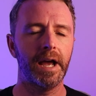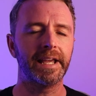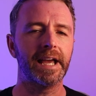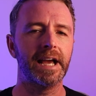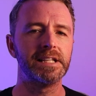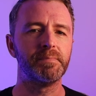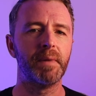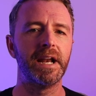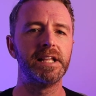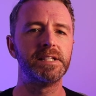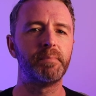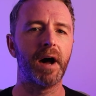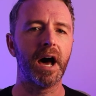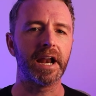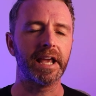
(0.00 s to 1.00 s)
Hi guys, my name is
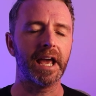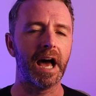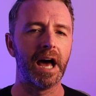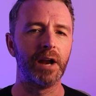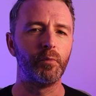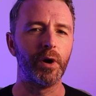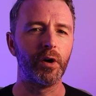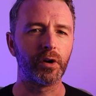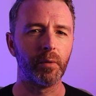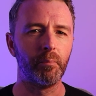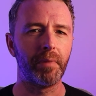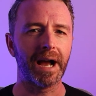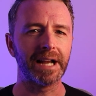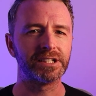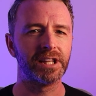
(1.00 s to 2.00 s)
Barry and
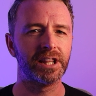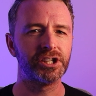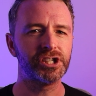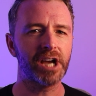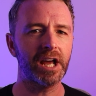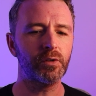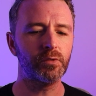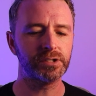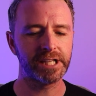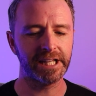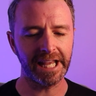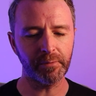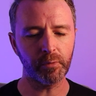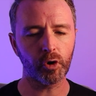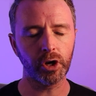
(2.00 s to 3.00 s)
welcome back to the channel.
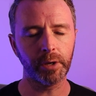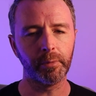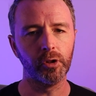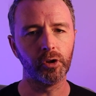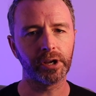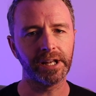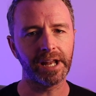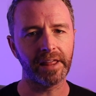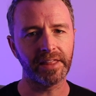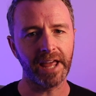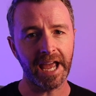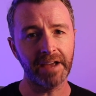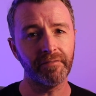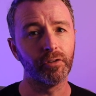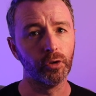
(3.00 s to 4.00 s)
Today we're going to be looking at
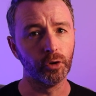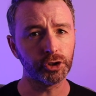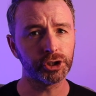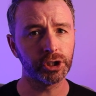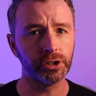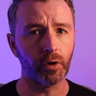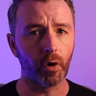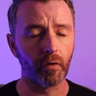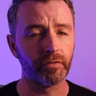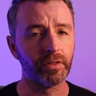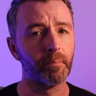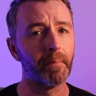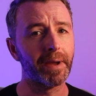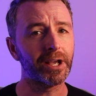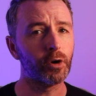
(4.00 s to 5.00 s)
the evolution of
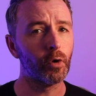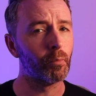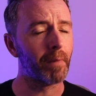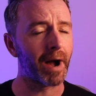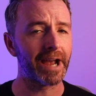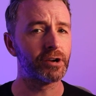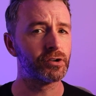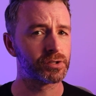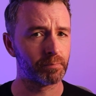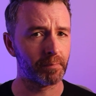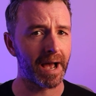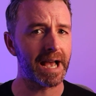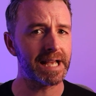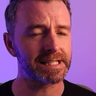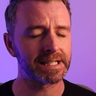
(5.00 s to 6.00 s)
the Michael Myers
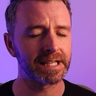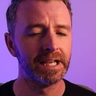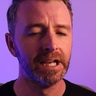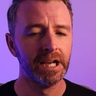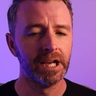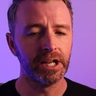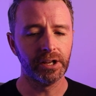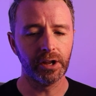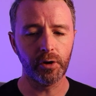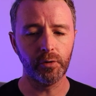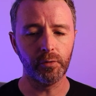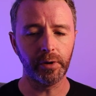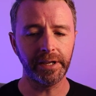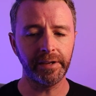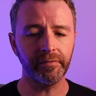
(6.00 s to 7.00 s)
mask.
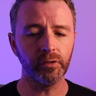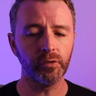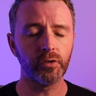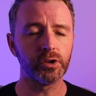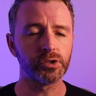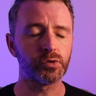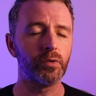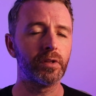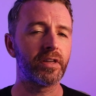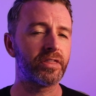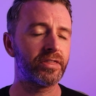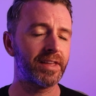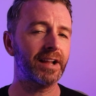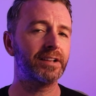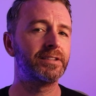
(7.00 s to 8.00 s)
Now, even though there's only
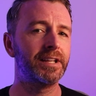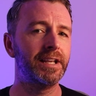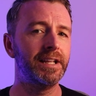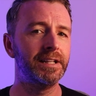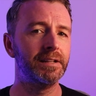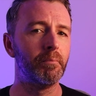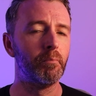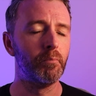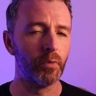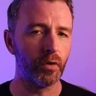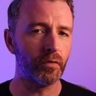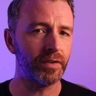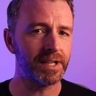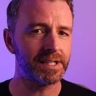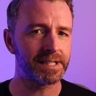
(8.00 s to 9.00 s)
thirteen
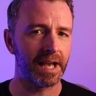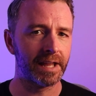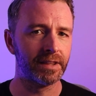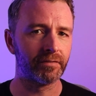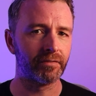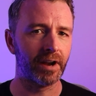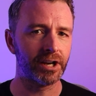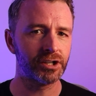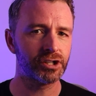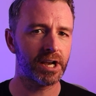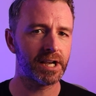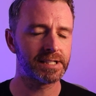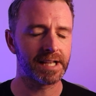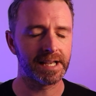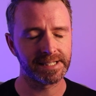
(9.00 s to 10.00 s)
movies in the
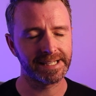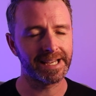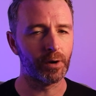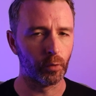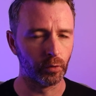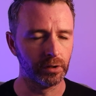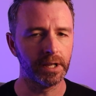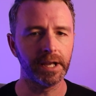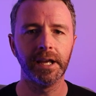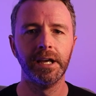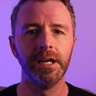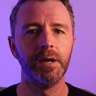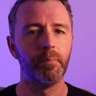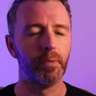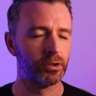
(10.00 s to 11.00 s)
franchise, I say only,
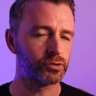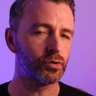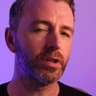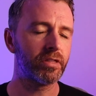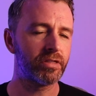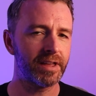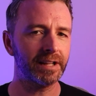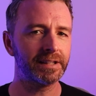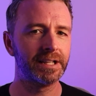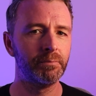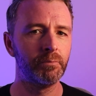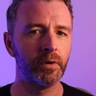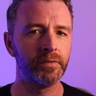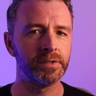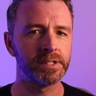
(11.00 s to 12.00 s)
but there's only
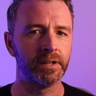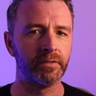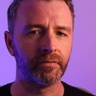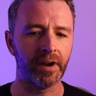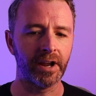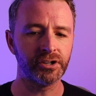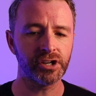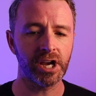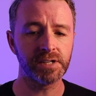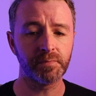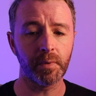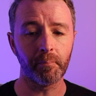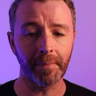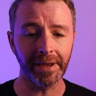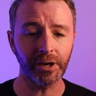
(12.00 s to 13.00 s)
thirteen movies in the franchise,
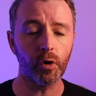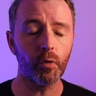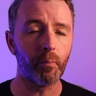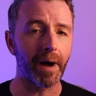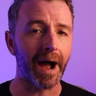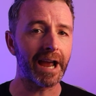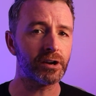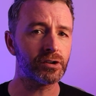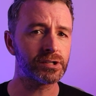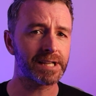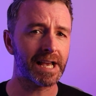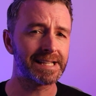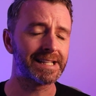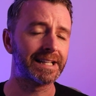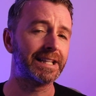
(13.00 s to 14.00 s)
but Michael Myers
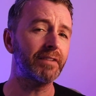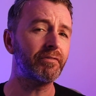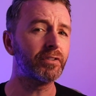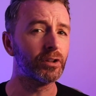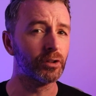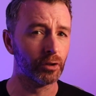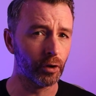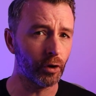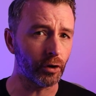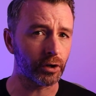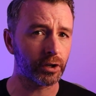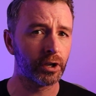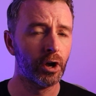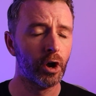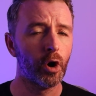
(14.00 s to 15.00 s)
has a different
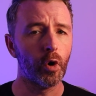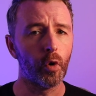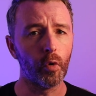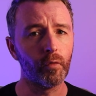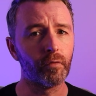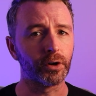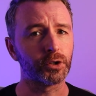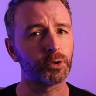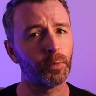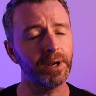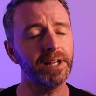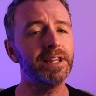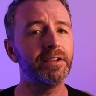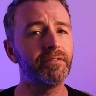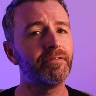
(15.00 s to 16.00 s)
look over
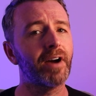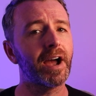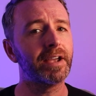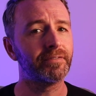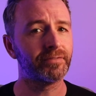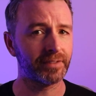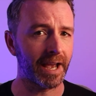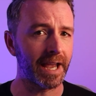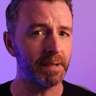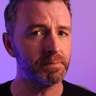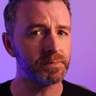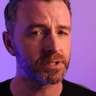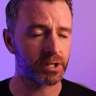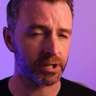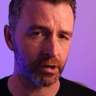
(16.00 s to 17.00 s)
twenty-five
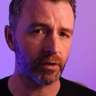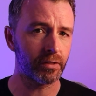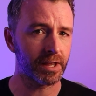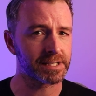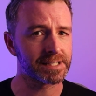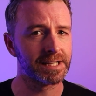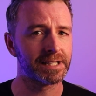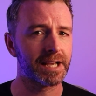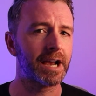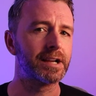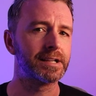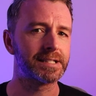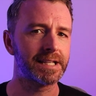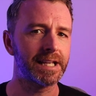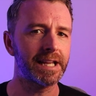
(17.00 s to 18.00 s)
times throughout this
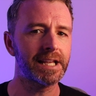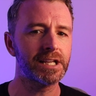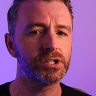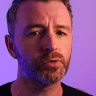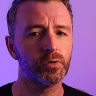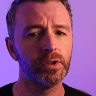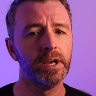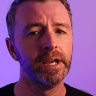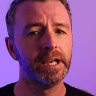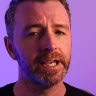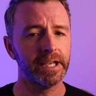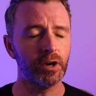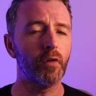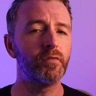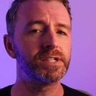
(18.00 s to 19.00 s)
entire series, so
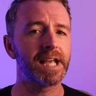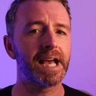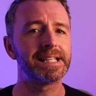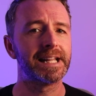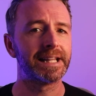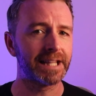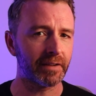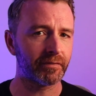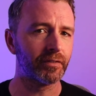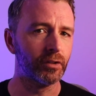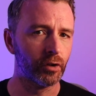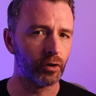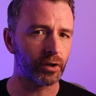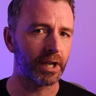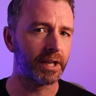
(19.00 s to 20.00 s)
he obviously has a
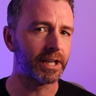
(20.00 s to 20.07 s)
different look